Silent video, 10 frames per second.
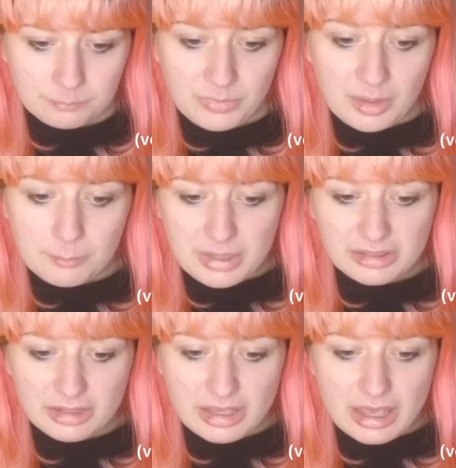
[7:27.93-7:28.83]

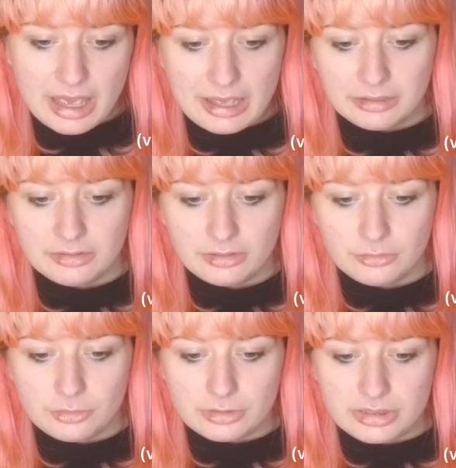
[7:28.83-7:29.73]
Mainly, excess
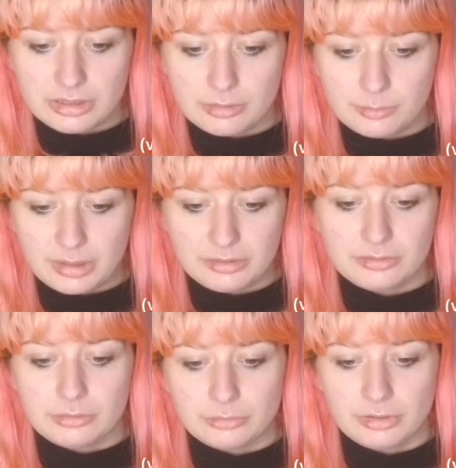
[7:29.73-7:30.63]
strontium is
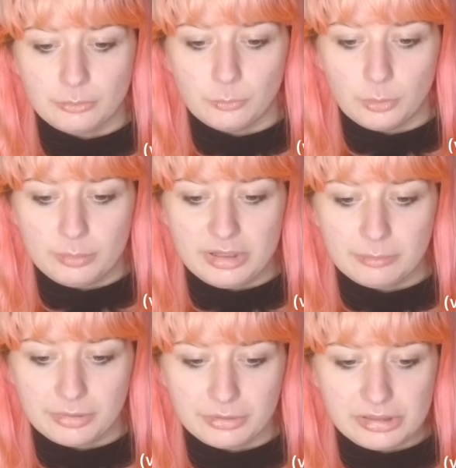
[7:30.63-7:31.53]
due to the wool being
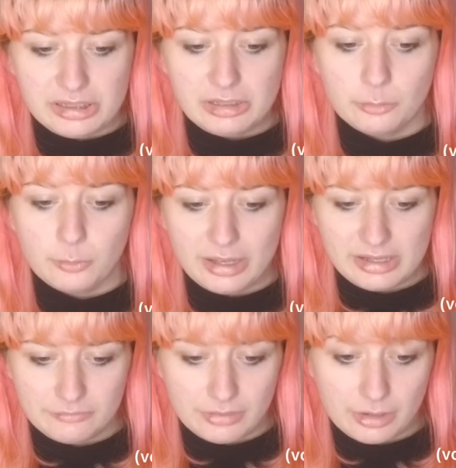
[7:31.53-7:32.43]
buried in a wet
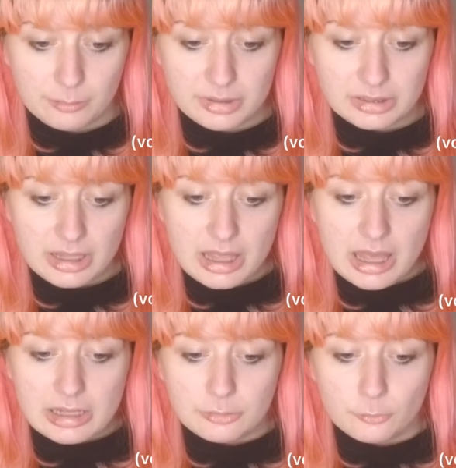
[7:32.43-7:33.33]
environment,
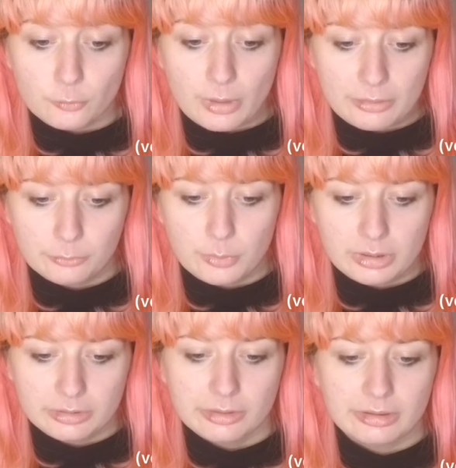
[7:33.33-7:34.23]
and
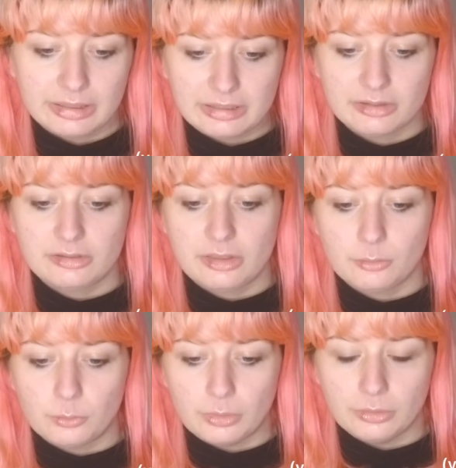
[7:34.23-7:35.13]
groundwater clings to the
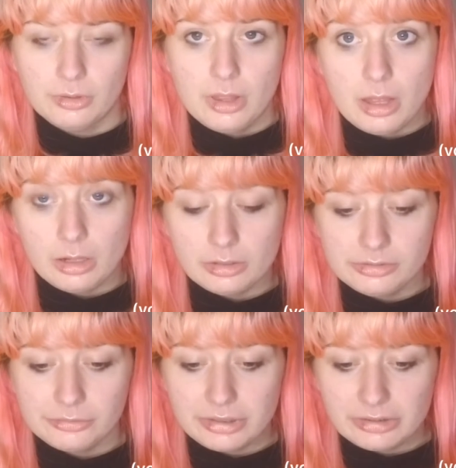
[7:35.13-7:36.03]
wool,
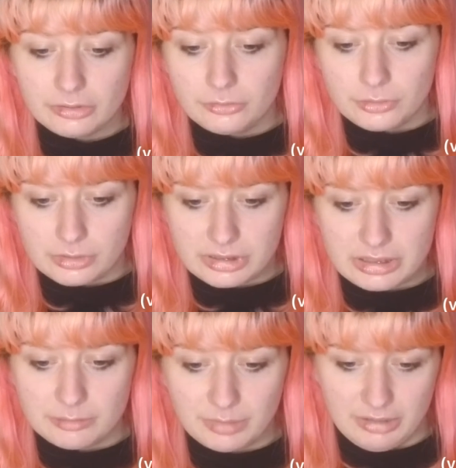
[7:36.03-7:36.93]
altering the
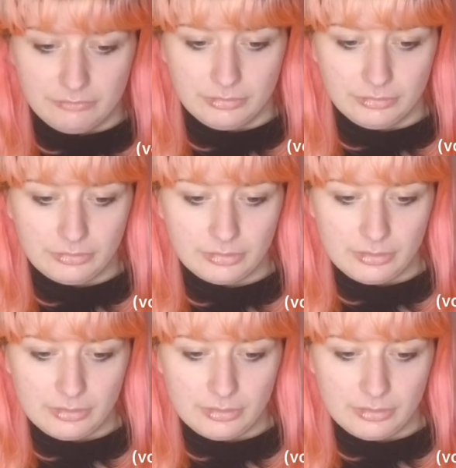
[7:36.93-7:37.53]
strontium levels.